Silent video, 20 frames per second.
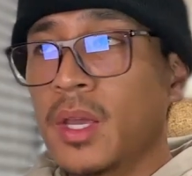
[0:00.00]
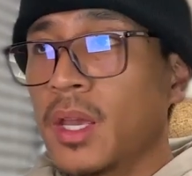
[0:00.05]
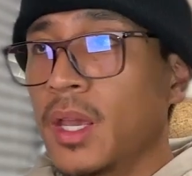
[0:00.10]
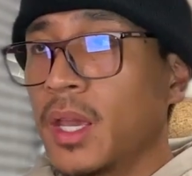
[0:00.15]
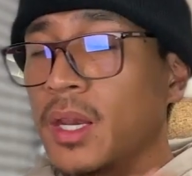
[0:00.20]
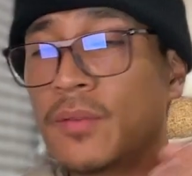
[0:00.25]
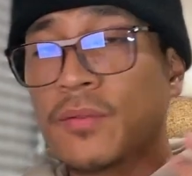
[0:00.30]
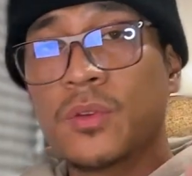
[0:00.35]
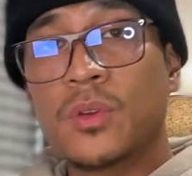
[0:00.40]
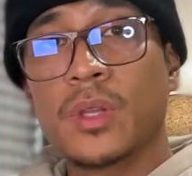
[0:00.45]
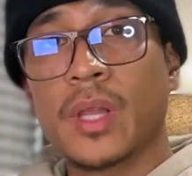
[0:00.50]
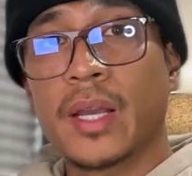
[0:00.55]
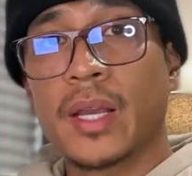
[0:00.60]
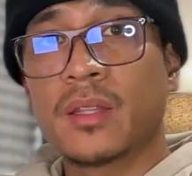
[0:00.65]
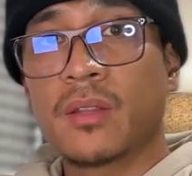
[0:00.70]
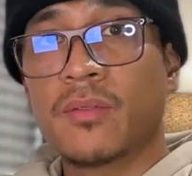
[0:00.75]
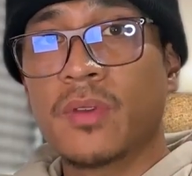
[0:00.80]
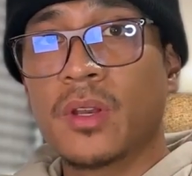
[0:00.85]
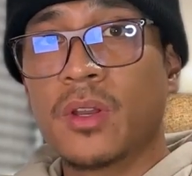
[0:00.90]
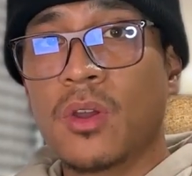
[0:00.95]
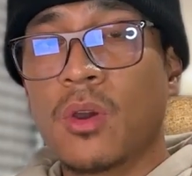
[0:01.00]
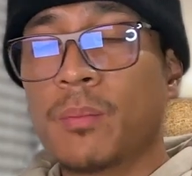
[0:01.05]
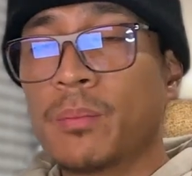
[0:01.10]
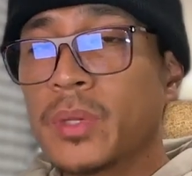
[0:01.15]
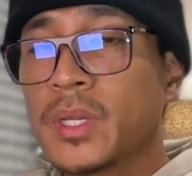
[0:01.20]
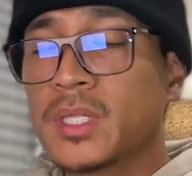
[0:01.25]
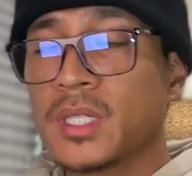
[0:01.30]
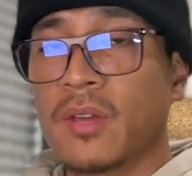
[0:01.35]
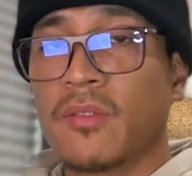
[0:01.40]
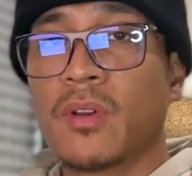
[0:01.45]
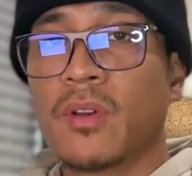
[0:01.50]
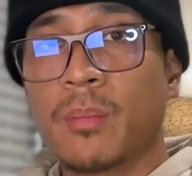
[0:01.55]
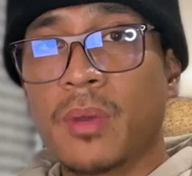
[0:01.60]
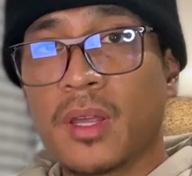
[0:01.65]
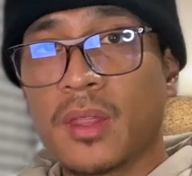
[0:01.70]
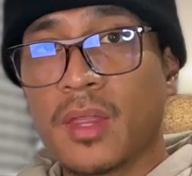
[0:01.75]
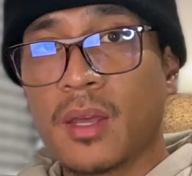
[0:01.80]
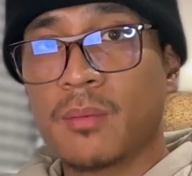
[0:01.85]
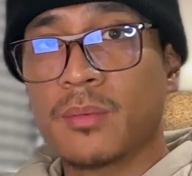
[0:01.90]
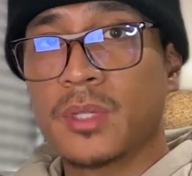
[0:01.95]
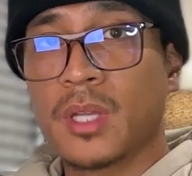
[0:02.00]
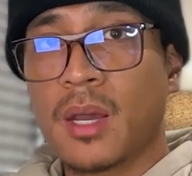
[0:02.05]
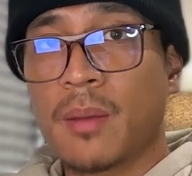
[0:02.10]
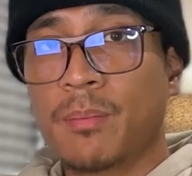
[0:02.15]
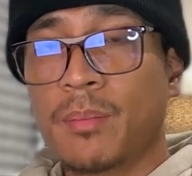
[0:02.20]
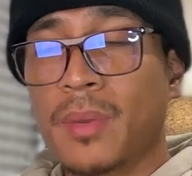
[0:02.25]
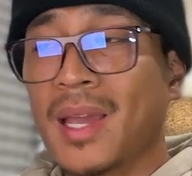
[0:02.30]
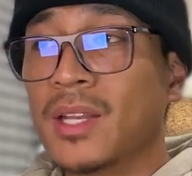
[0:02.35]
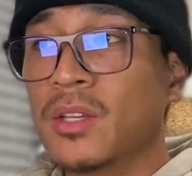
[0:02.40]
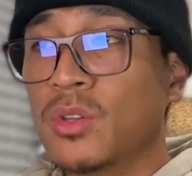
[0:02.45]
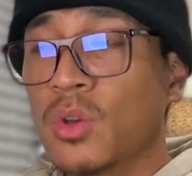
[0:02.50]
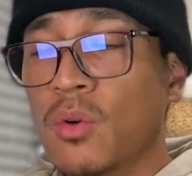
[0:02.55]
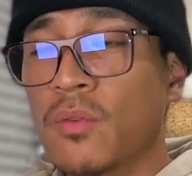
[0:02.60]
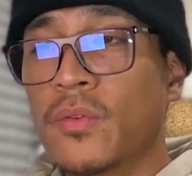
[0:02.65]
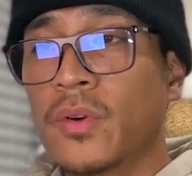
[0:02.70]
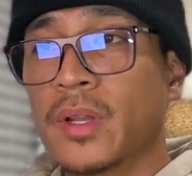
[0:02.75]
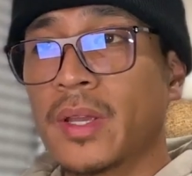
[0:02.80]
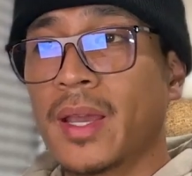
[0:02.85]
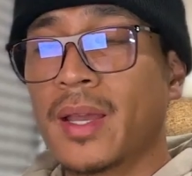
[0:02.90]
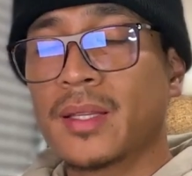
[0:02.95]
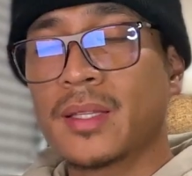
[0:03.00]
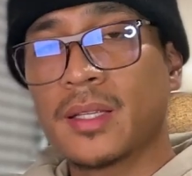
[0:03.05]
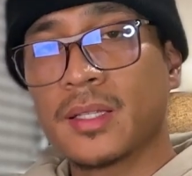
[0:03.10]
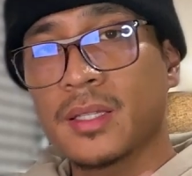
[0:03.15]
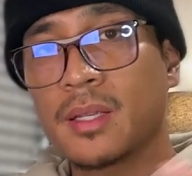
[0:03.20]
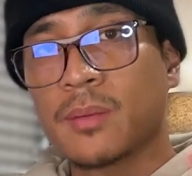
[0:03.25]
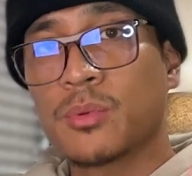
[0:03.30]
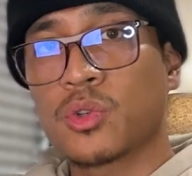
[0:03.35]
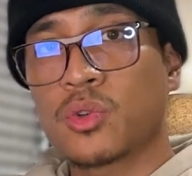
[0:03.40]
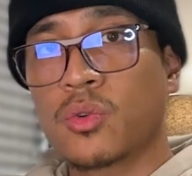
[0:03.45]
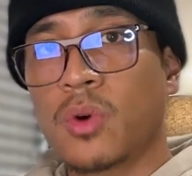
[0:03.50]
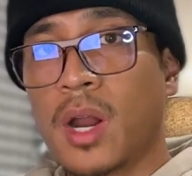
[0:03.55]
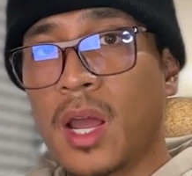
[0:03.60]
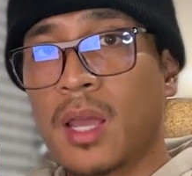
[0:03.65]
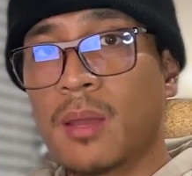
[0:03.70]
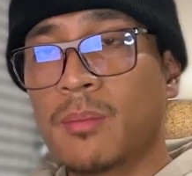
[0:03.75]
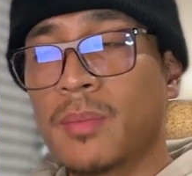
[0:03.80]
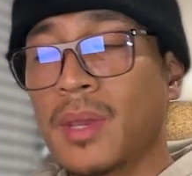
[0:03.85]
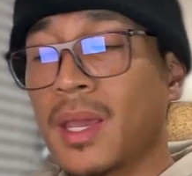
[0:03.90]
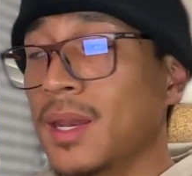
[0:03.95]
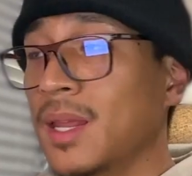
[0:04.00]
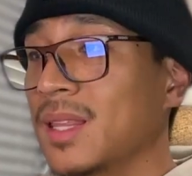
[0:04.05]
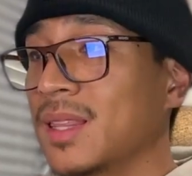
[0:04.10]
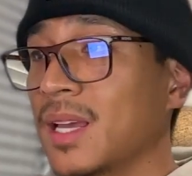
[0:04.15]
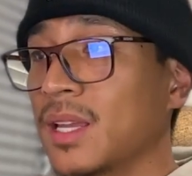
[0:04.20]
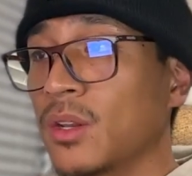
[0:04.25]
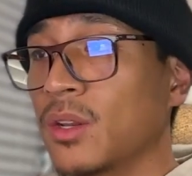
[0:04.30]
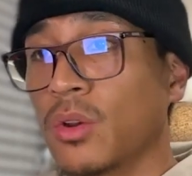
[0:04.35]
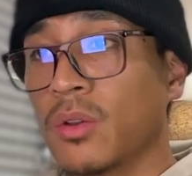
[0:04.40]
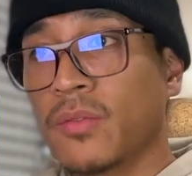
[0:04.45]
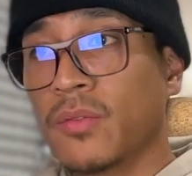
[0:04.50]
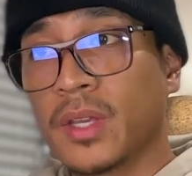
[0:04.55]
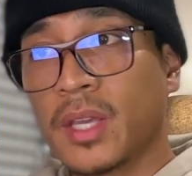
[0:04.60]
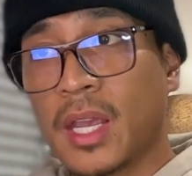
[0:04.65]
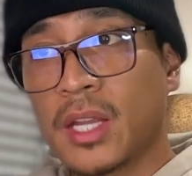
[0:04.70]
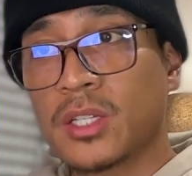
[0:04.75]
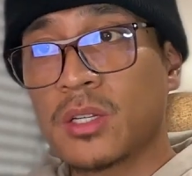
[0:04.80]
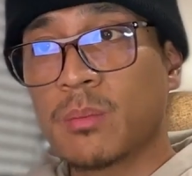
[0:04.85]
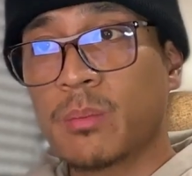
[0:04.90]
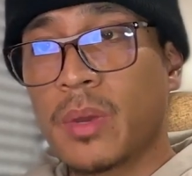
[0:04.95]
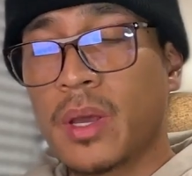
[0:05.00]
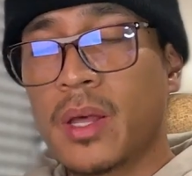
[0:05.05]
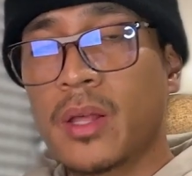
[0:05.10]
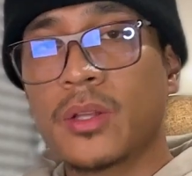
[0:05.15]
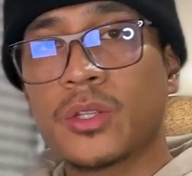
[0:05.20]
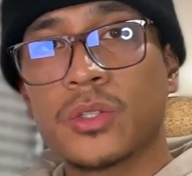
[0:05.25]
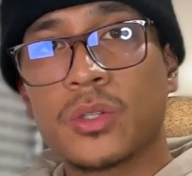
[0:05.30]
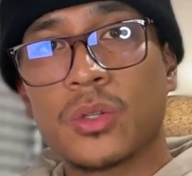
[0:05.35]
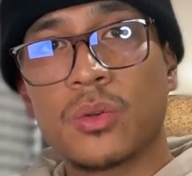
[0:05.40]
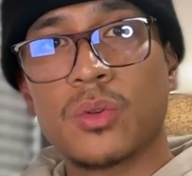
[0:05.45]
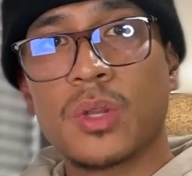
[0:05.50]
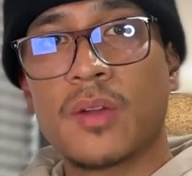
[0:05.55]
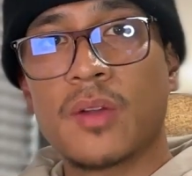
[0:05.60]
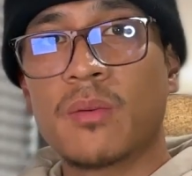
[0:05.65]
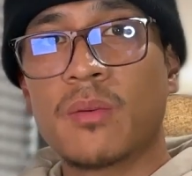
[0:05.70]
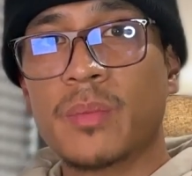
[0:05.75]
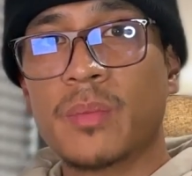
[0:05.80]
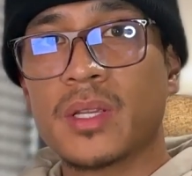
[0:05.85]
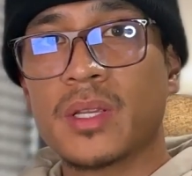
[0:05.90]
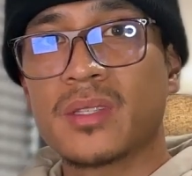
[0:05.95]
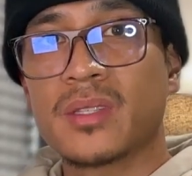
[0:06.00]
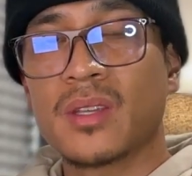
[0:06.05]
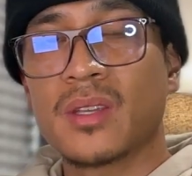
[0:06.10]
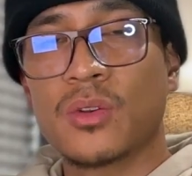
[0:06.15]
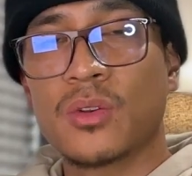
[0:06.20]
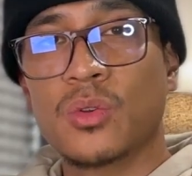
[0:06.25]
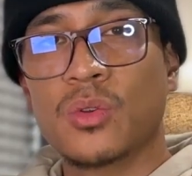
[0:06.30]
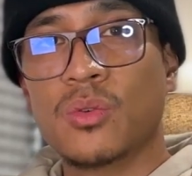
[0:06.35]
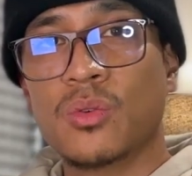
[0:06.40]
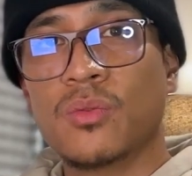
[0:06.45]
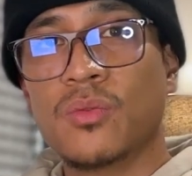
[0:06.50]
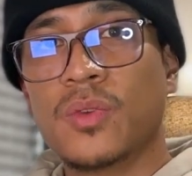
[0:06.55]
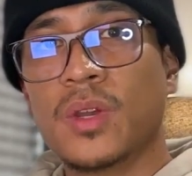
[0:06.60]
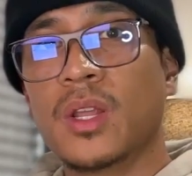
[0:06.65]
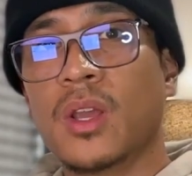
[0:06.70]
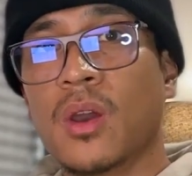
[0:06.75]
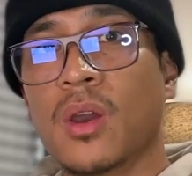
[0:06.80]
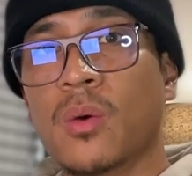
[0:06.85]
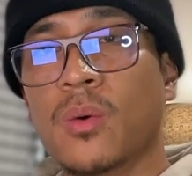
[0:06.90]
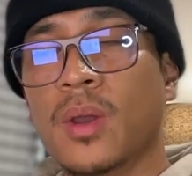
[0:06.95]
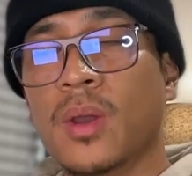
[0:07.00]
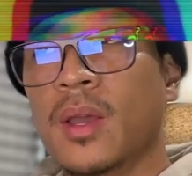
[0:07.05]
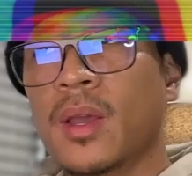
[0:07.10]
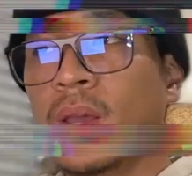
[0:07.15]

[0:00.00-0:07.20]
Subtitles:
And if you liked the video, please give it a big thumbs up. And don't forget to subscribe and hit that notification bell so you never miss a new video.